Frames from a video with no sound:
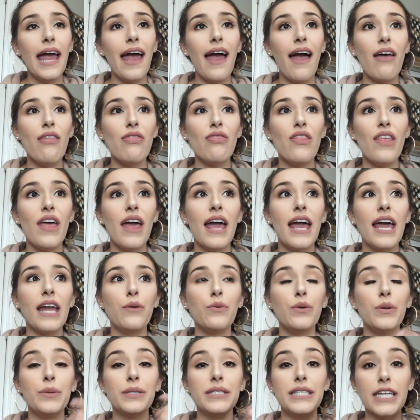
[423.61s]
And then
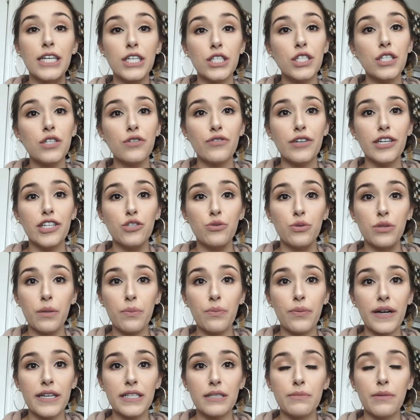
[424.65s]
we would take a syringe with the
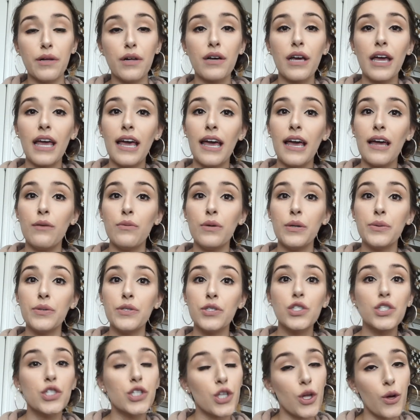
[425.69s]
breast milk and we would
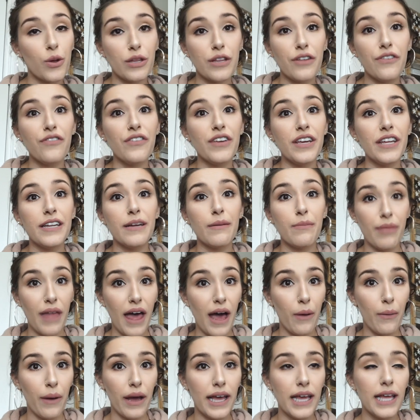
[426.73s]
slowly feed him
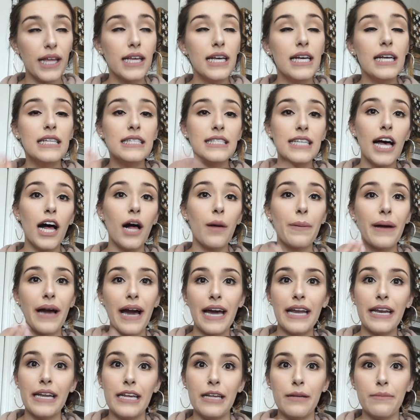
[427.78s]
that way to help
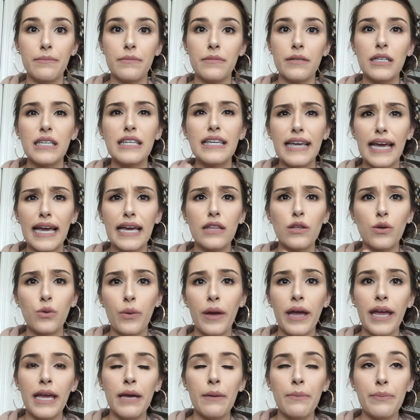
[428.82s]
kind of him gain the
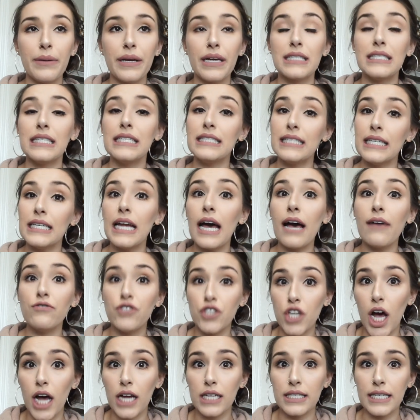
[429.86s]
weight because he did have
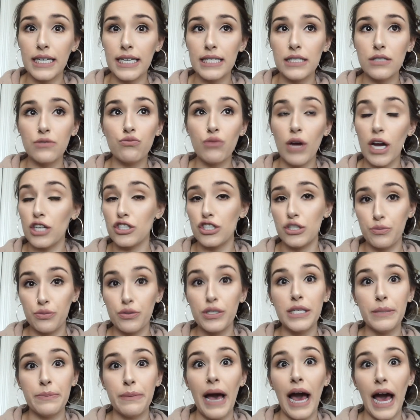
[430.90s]
jaundice, actually
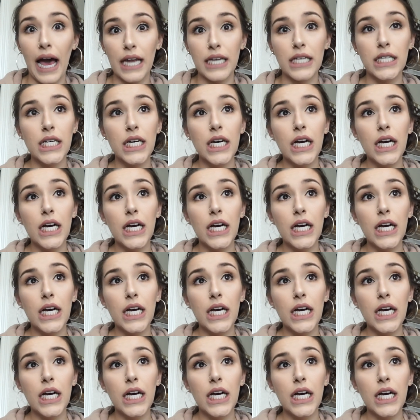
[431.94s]
pretty bad.